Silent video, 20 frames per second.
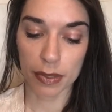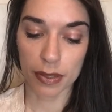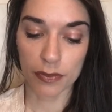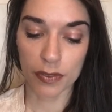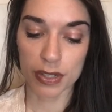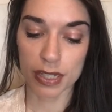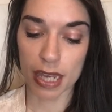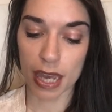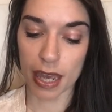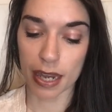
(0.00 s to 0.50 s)
of the
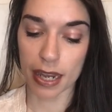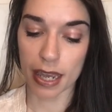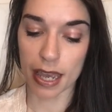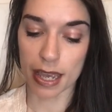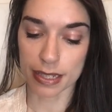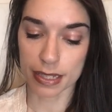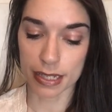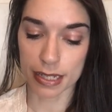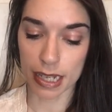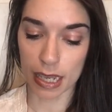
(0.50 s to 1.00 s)
data
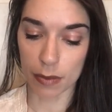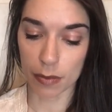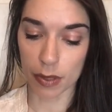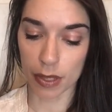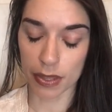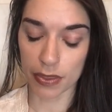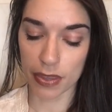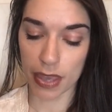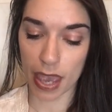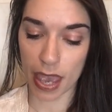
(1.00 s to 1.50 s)
as a table
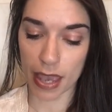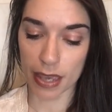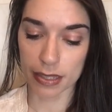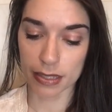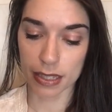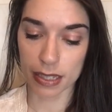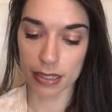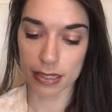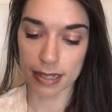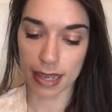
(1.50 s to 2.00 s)
in the
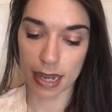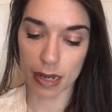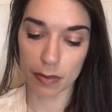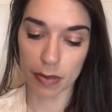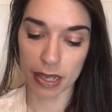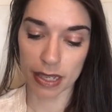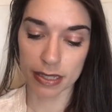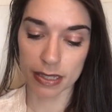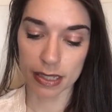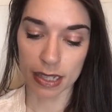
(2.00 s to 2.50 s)
Access
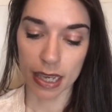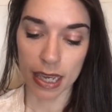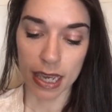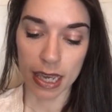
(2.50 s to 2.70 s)
database.